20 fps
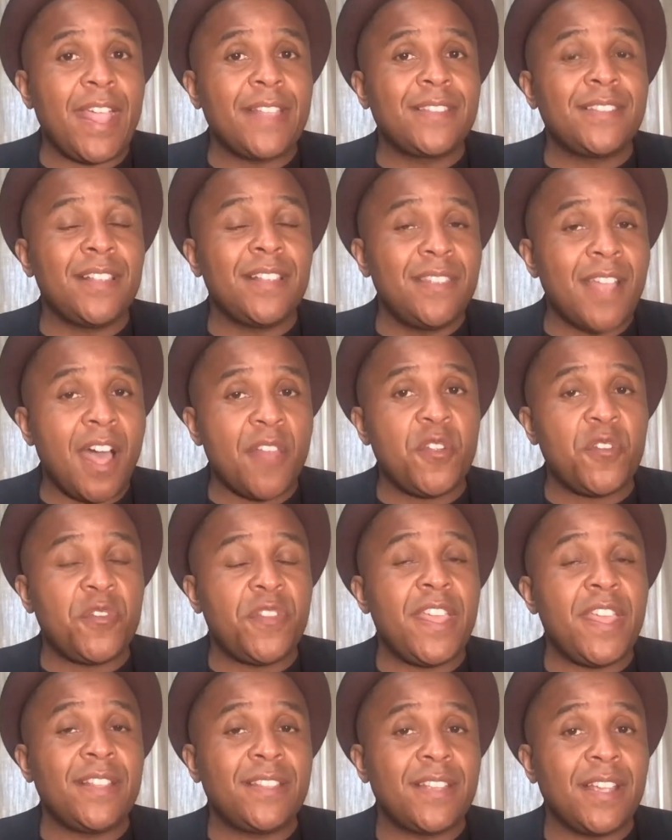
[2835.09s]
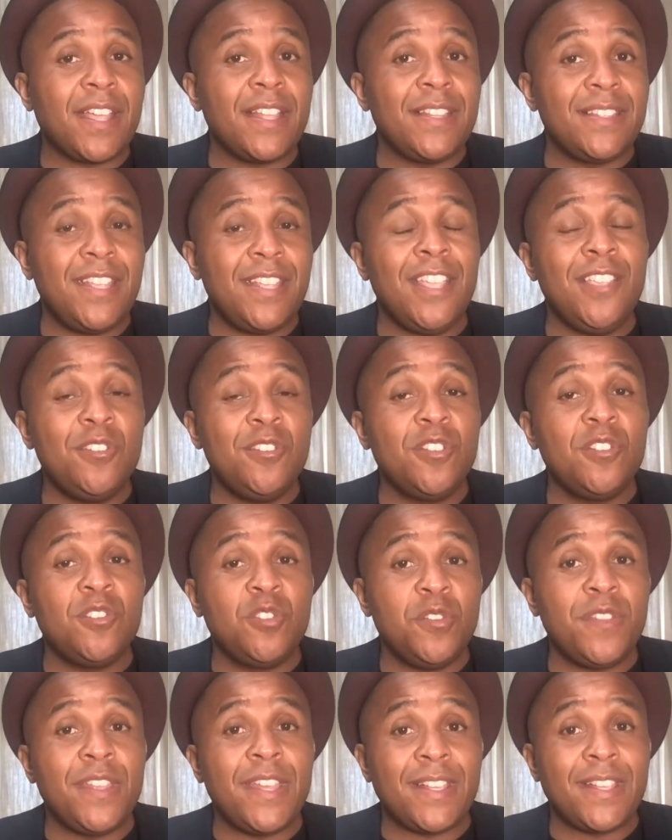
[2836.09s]
it's another thing to continue to
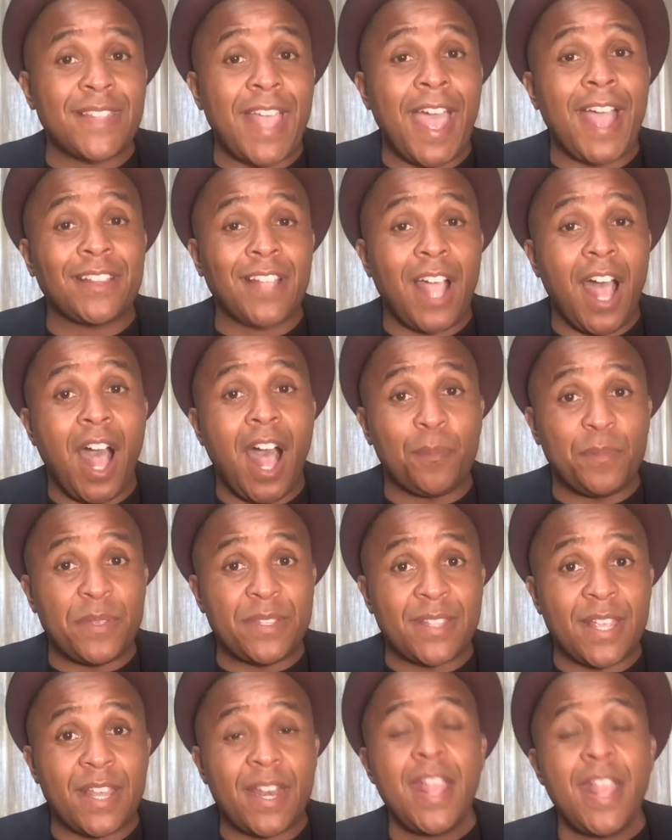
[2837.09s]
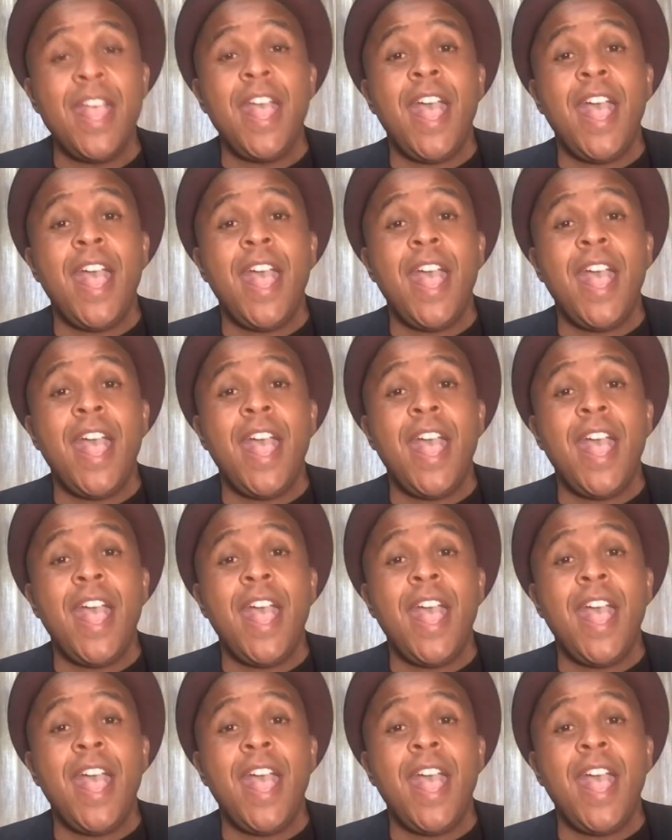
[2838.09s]
do the exact opposite.